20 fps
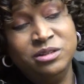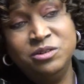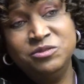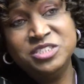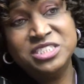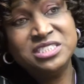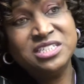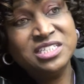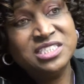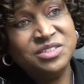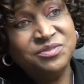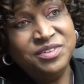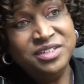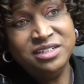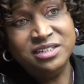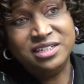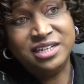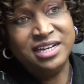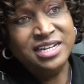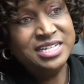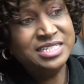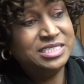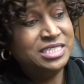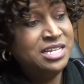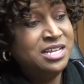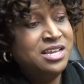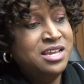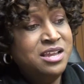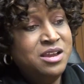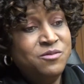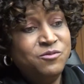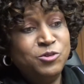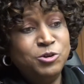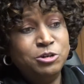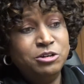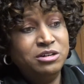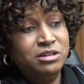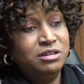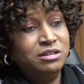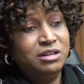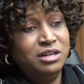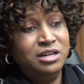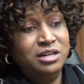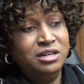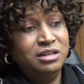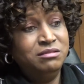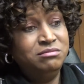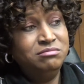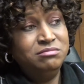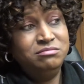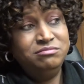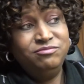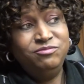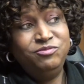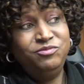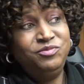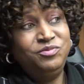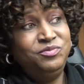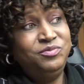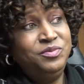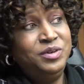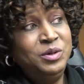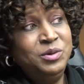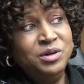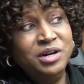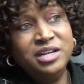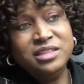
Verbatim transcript: over six foot. I had for uh, four.